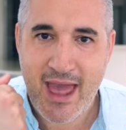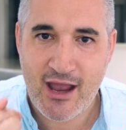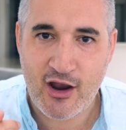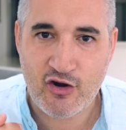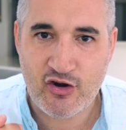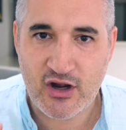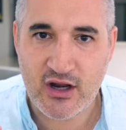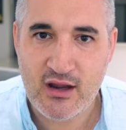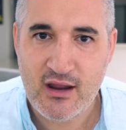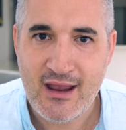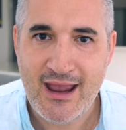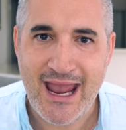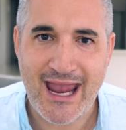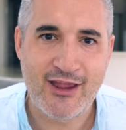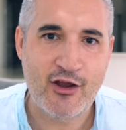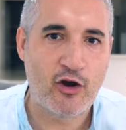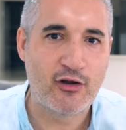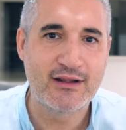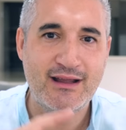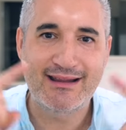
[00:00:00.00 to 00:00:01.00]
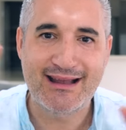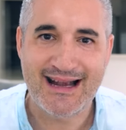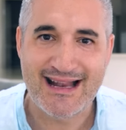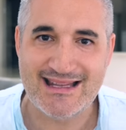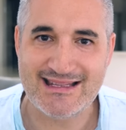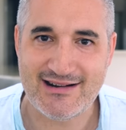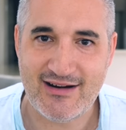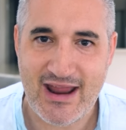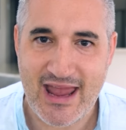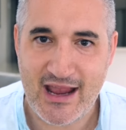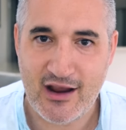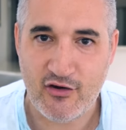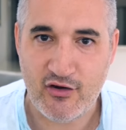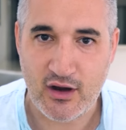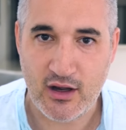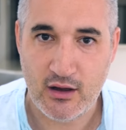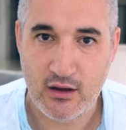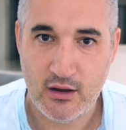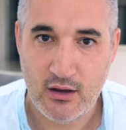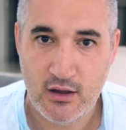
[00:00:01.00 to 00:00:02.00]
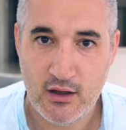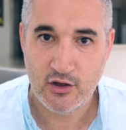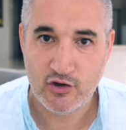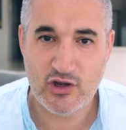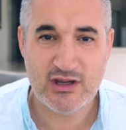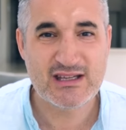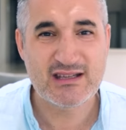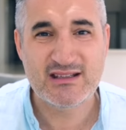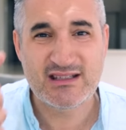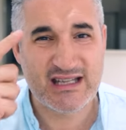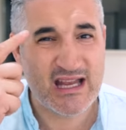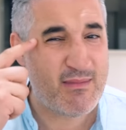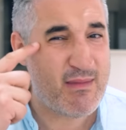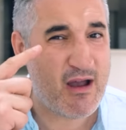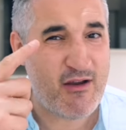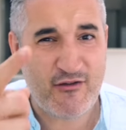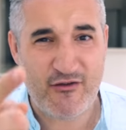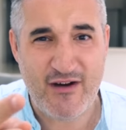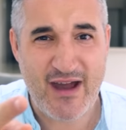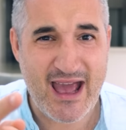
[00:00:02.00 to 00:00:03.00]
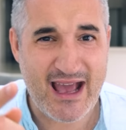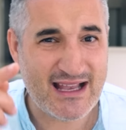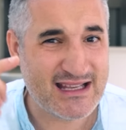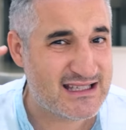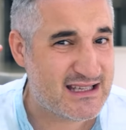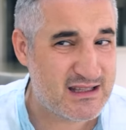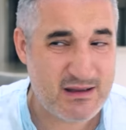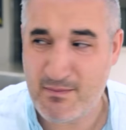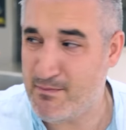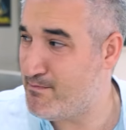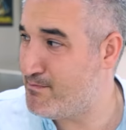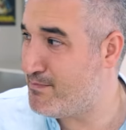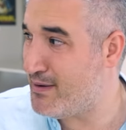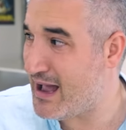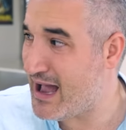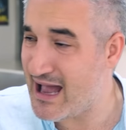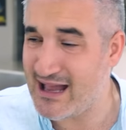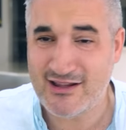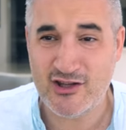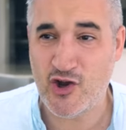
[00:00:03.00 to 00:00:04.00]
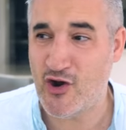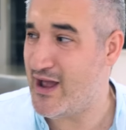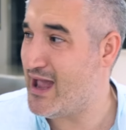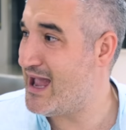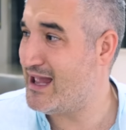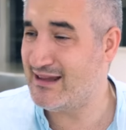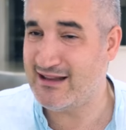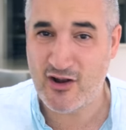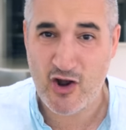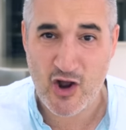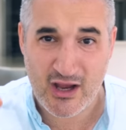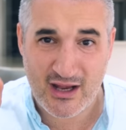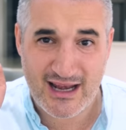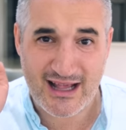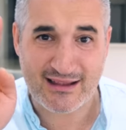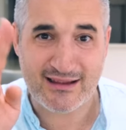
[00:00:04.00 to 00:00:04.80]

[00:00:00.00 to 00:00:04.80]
angry and all the Italians are angry. Just see my face behind your head going